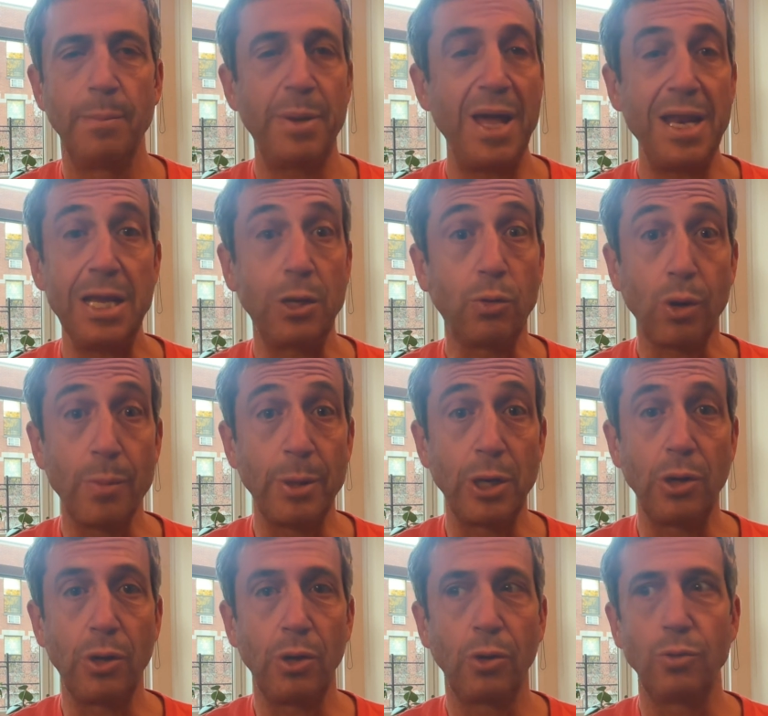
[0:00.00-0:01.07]
petty
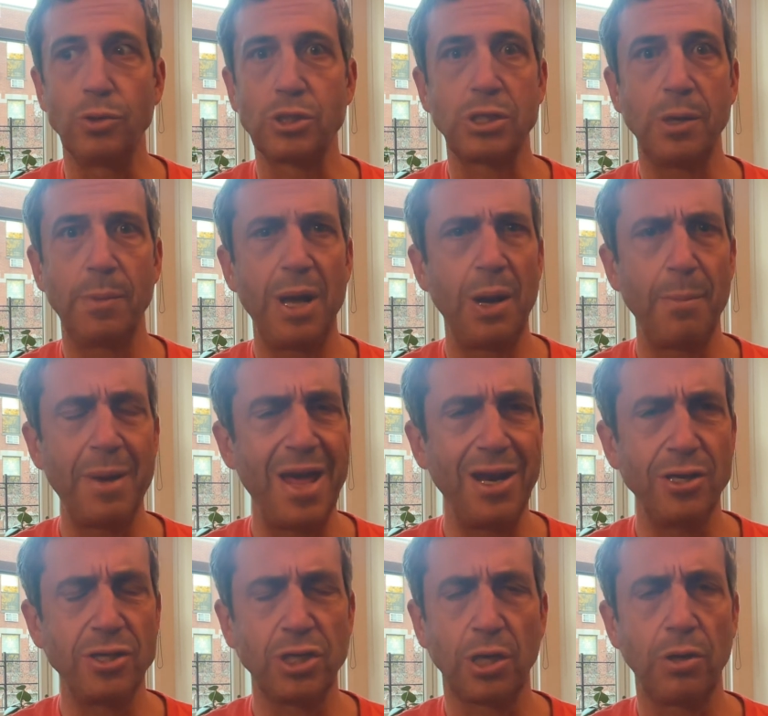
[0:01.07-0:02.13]
criminal who somehow
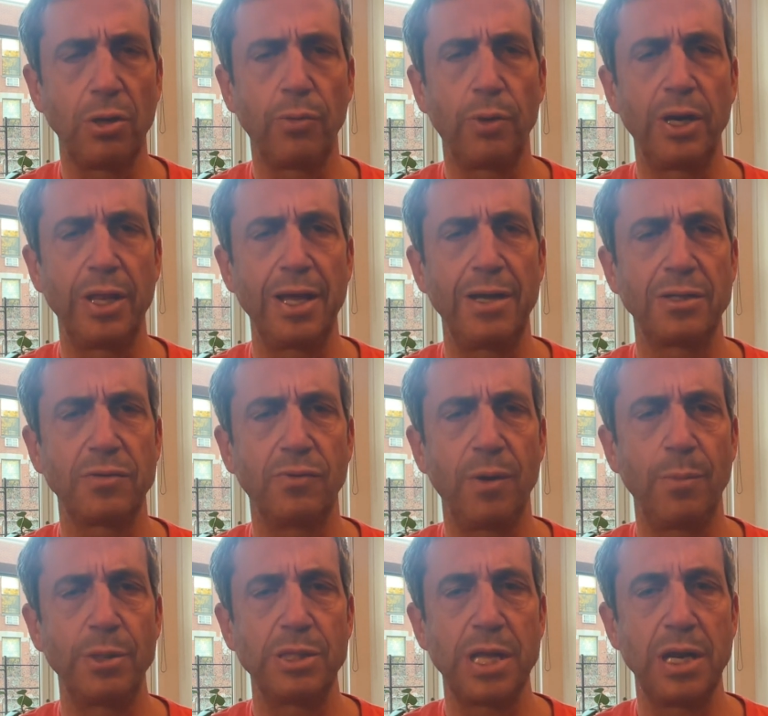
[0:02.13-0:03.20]
managed to get all the way to the House of
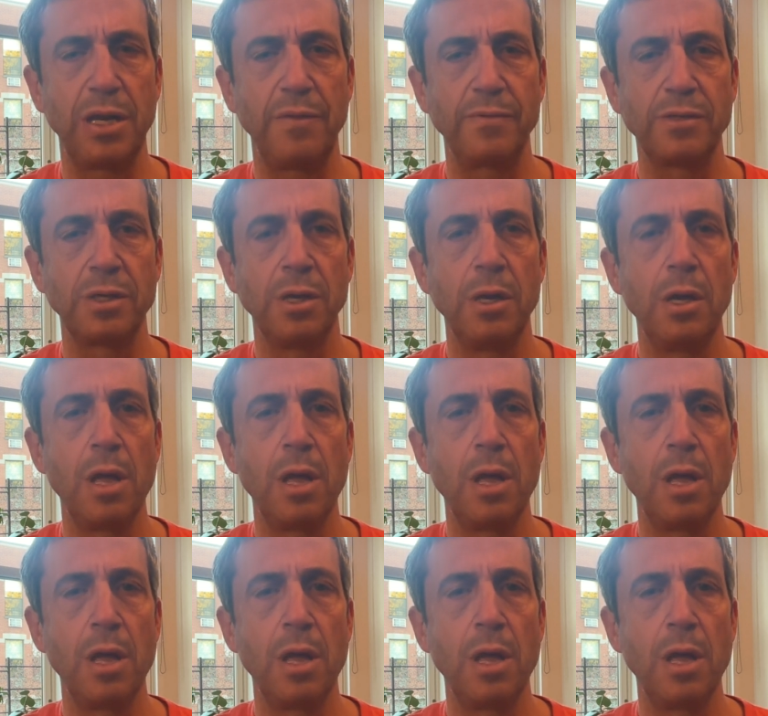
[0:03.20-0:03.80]
Representatives,